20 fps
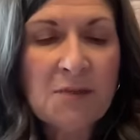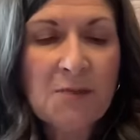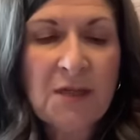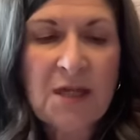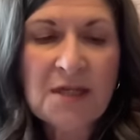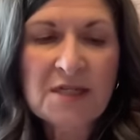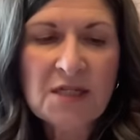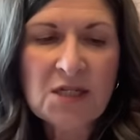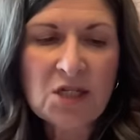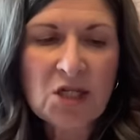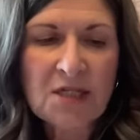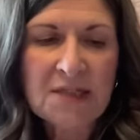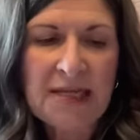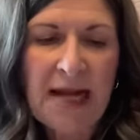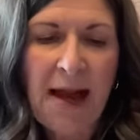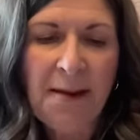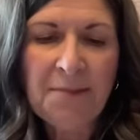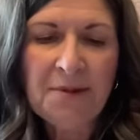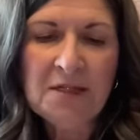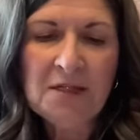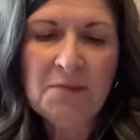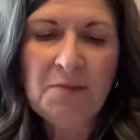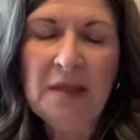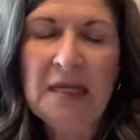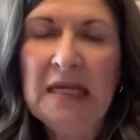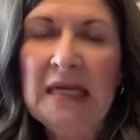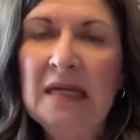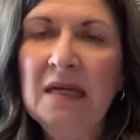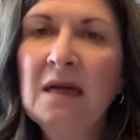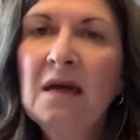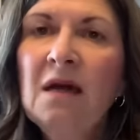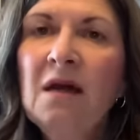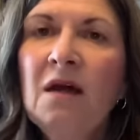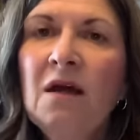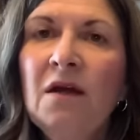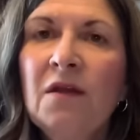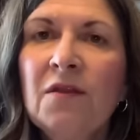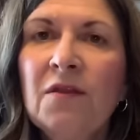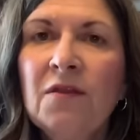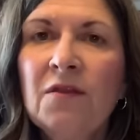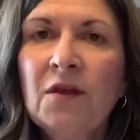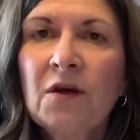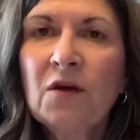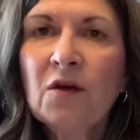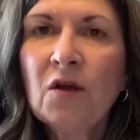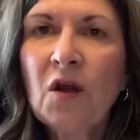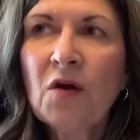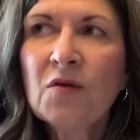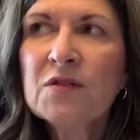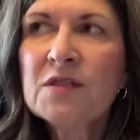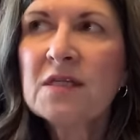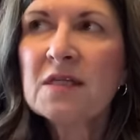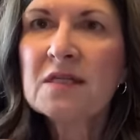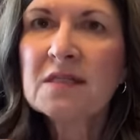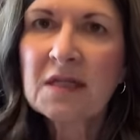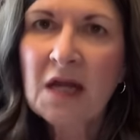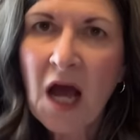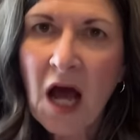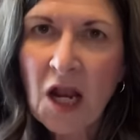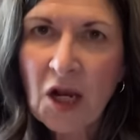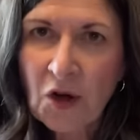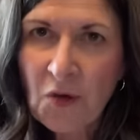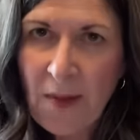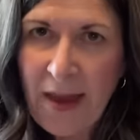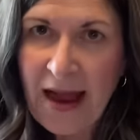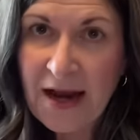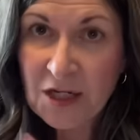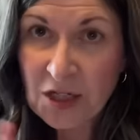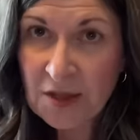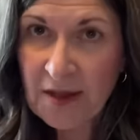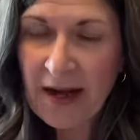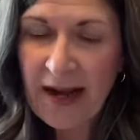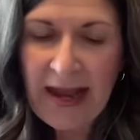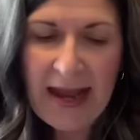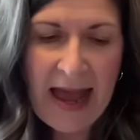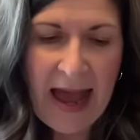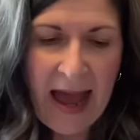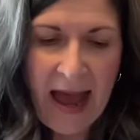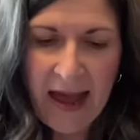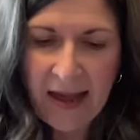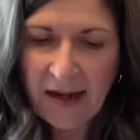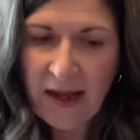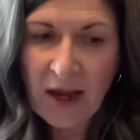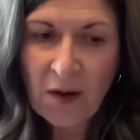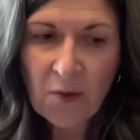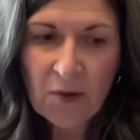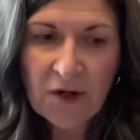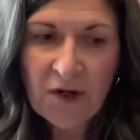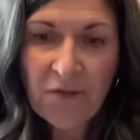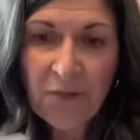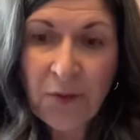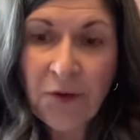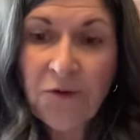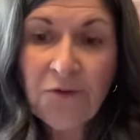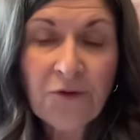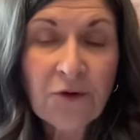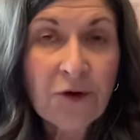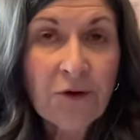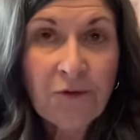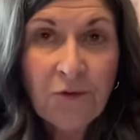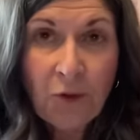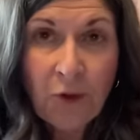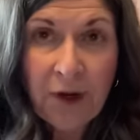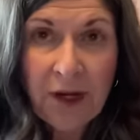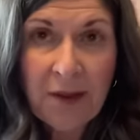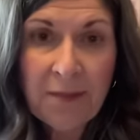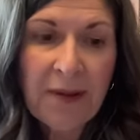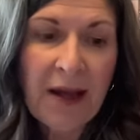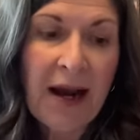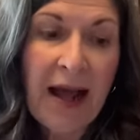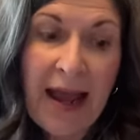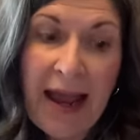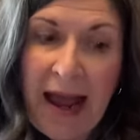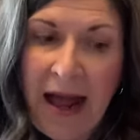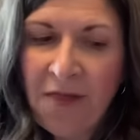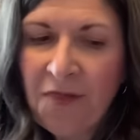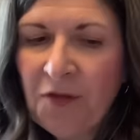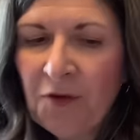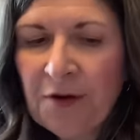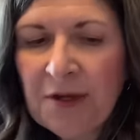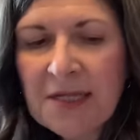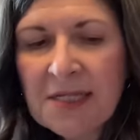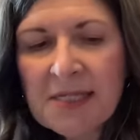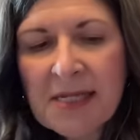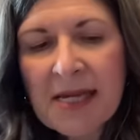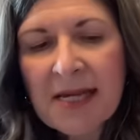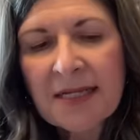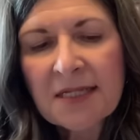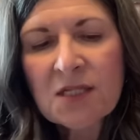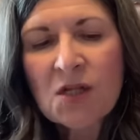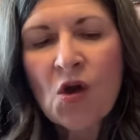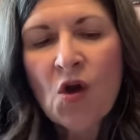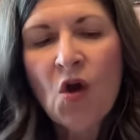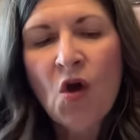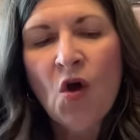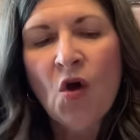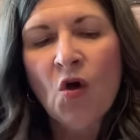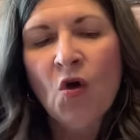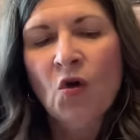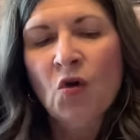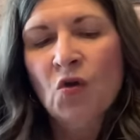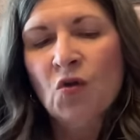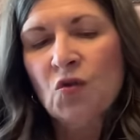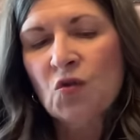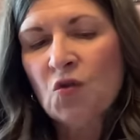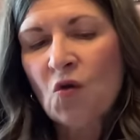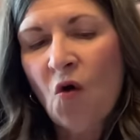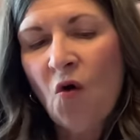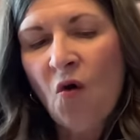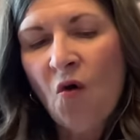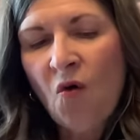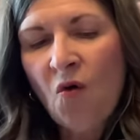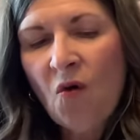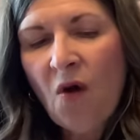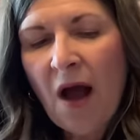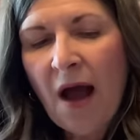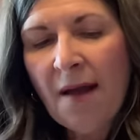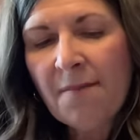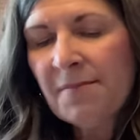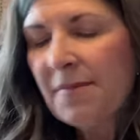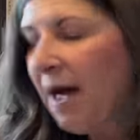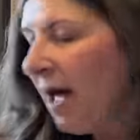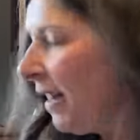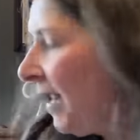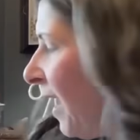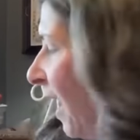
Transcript: because it just happened to be the closest color match that I had. I would have preferred 40, but I had 36. So I'm not